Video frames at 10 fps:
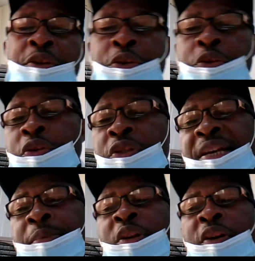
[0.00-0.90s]
did you do
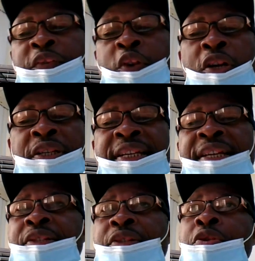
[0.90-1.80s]
table of
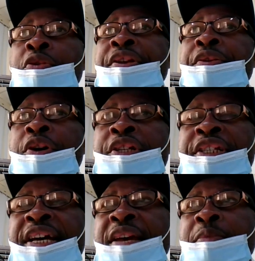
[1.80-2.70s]
content during your
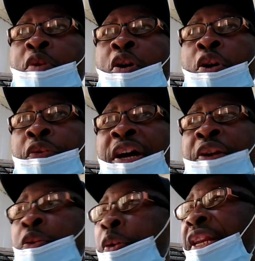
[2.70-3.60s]
time or you are
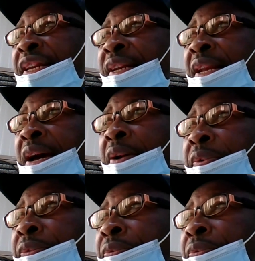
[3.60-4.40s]
doing it now?